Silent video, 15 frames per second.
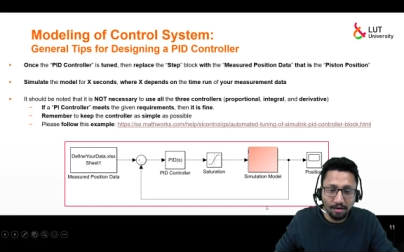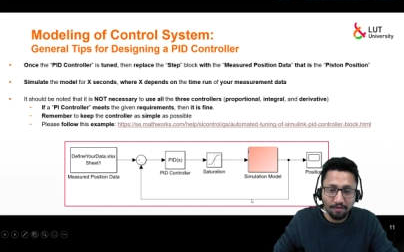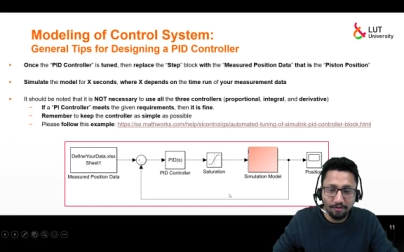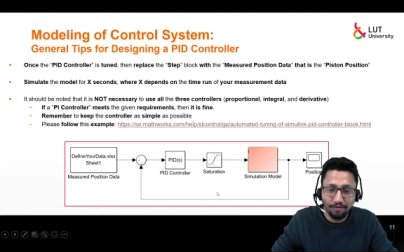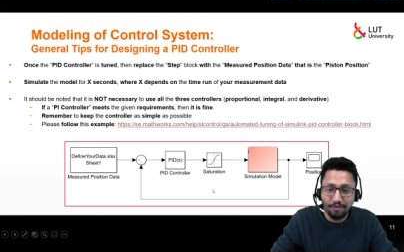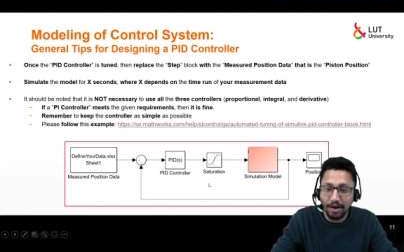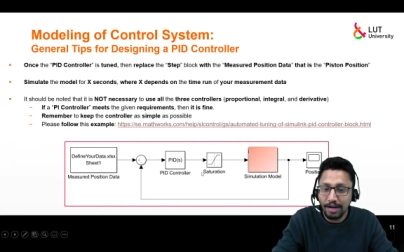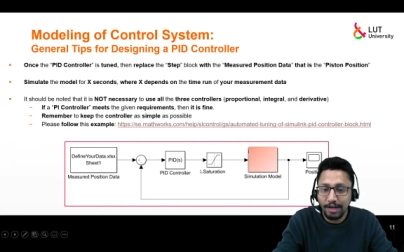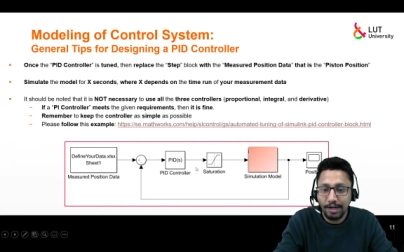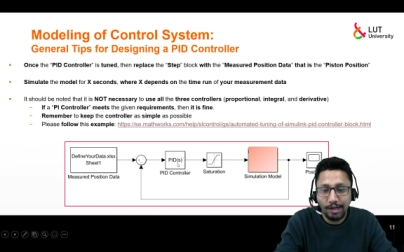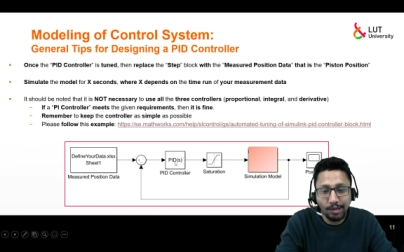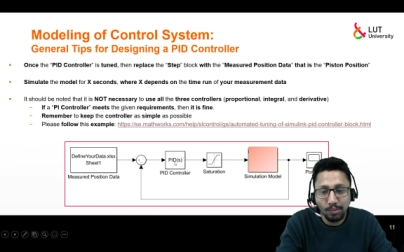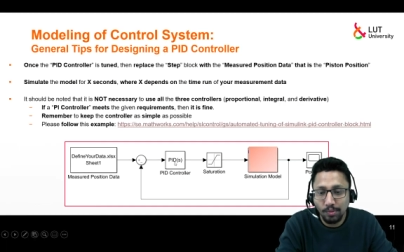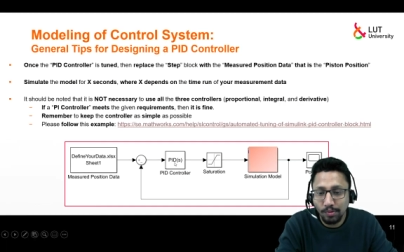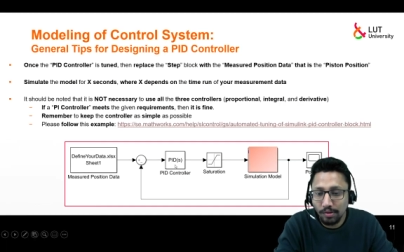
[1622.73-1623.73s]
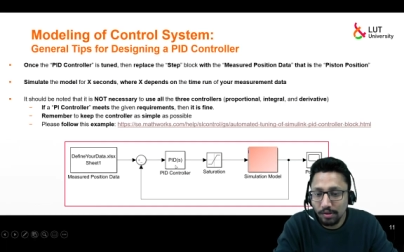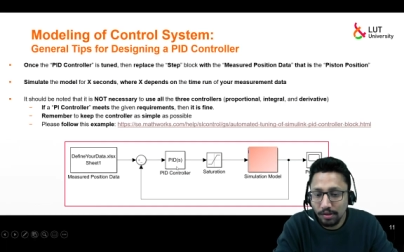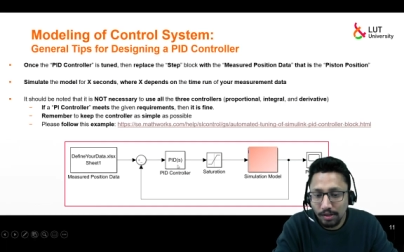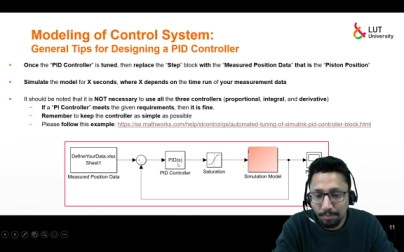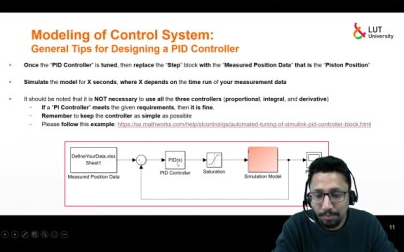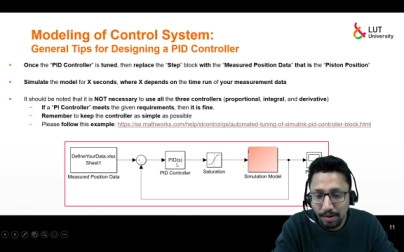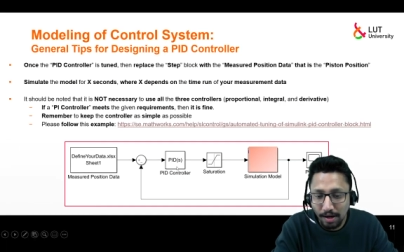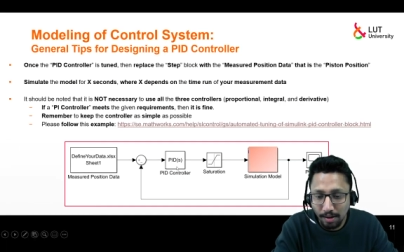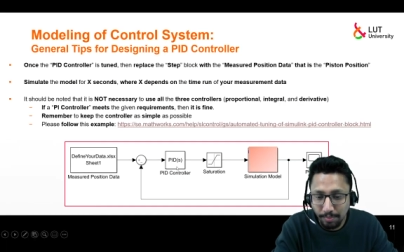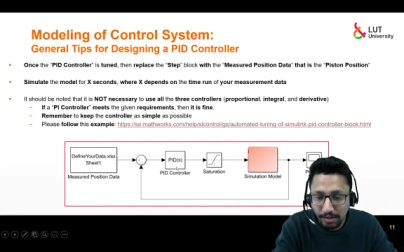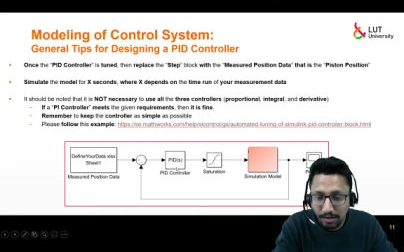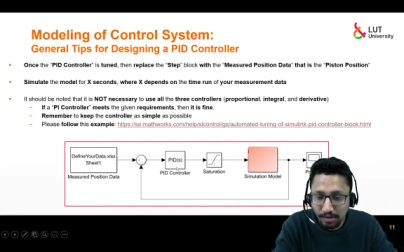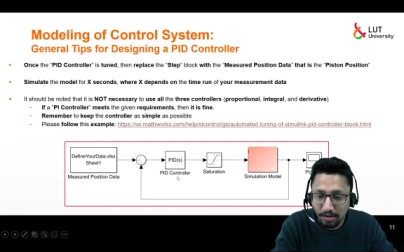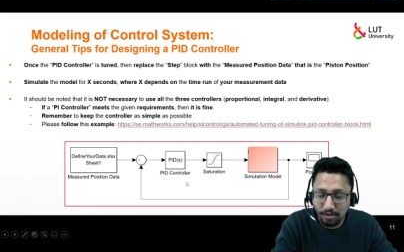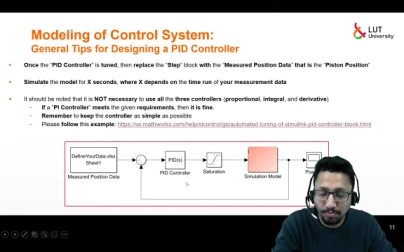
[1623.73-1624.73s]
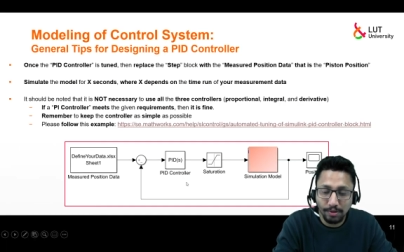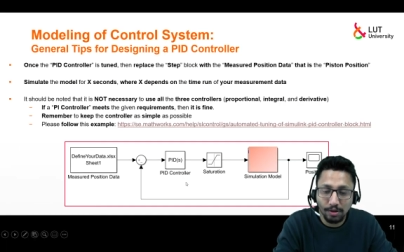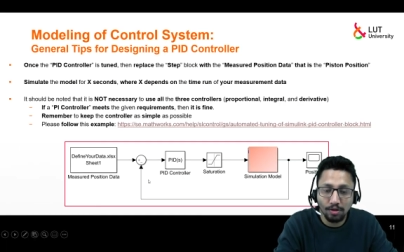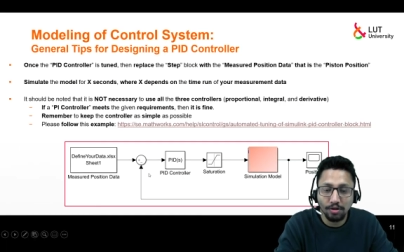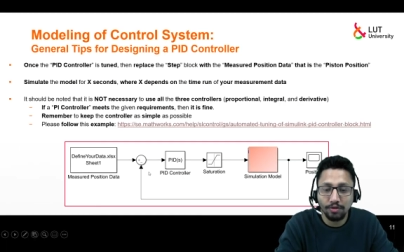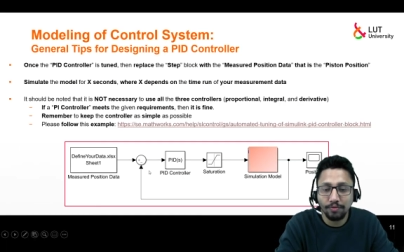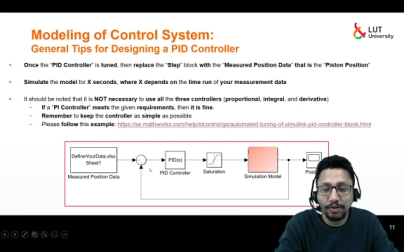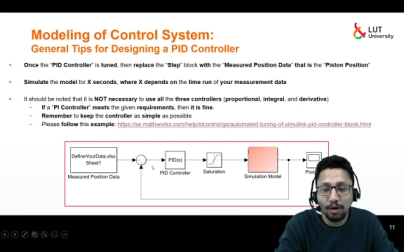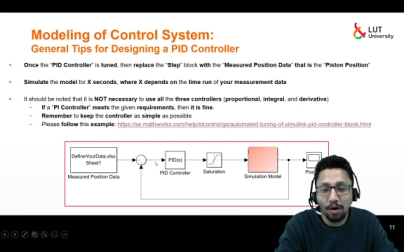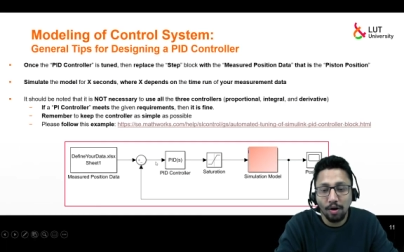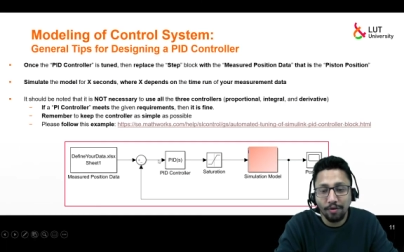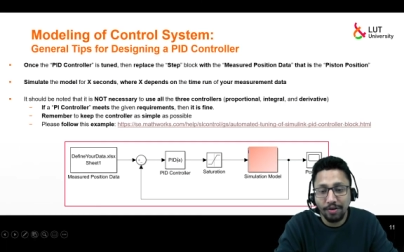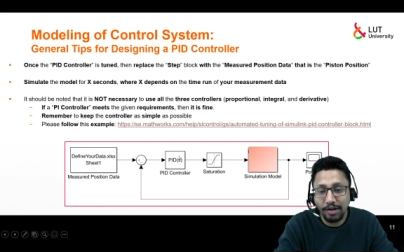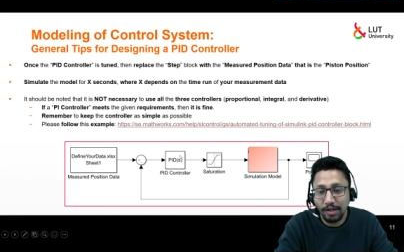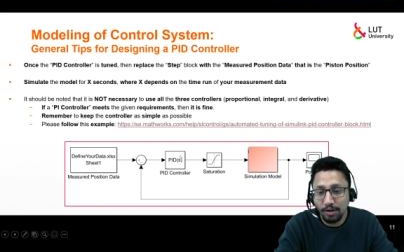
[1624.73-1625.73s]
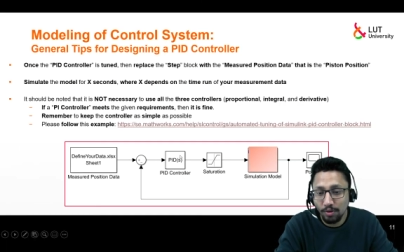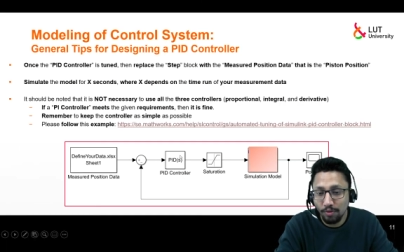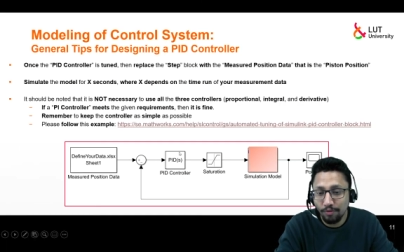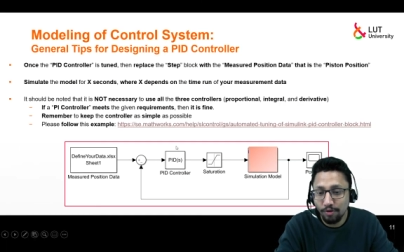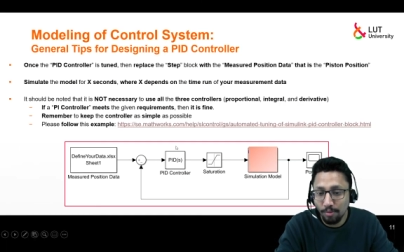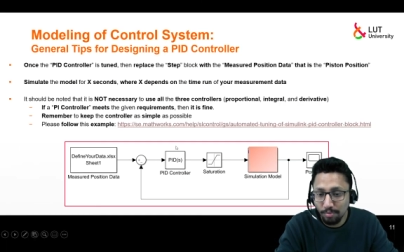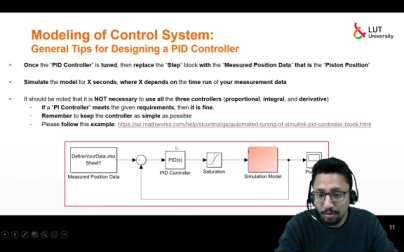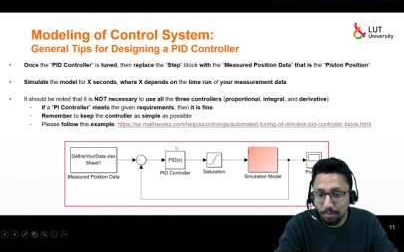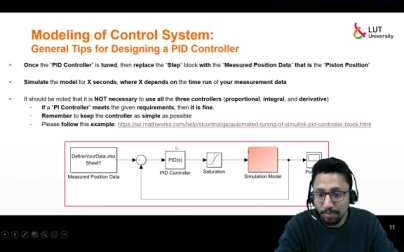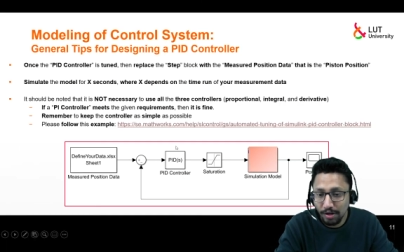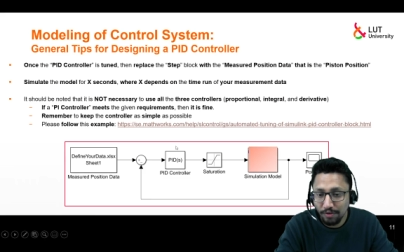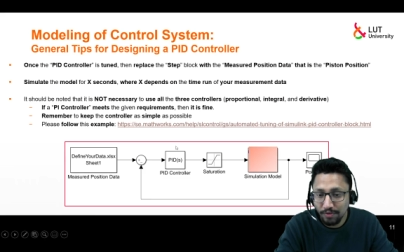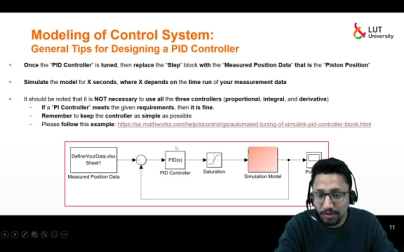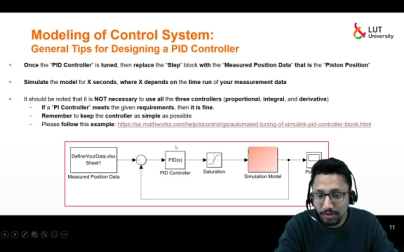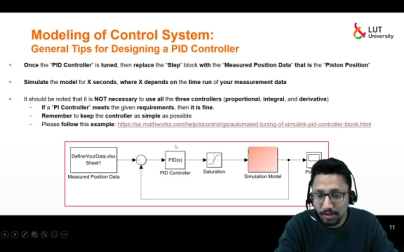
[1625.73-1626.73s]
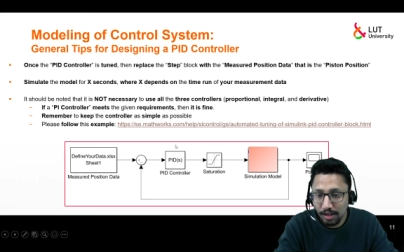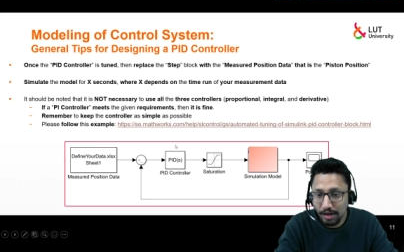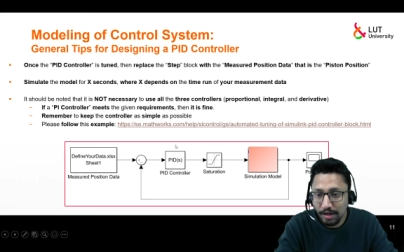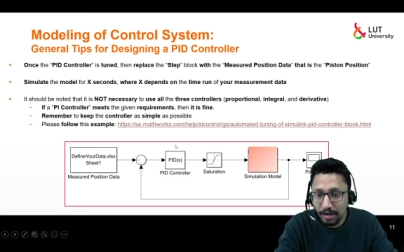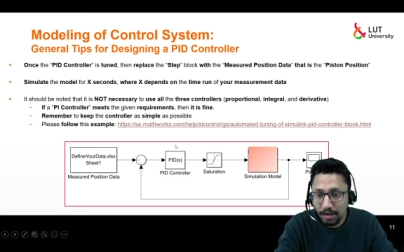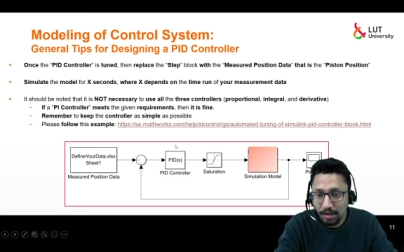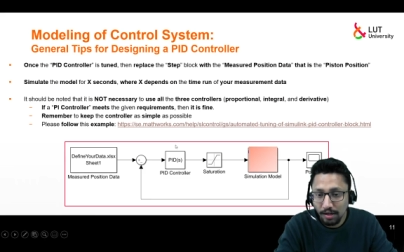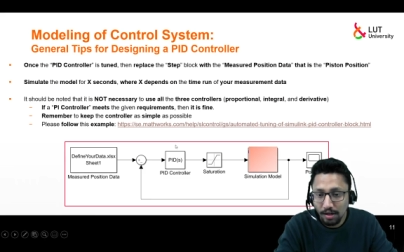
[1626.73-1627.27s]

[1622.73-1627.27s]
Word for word: fine tune the parameters, because we already know from the previous slide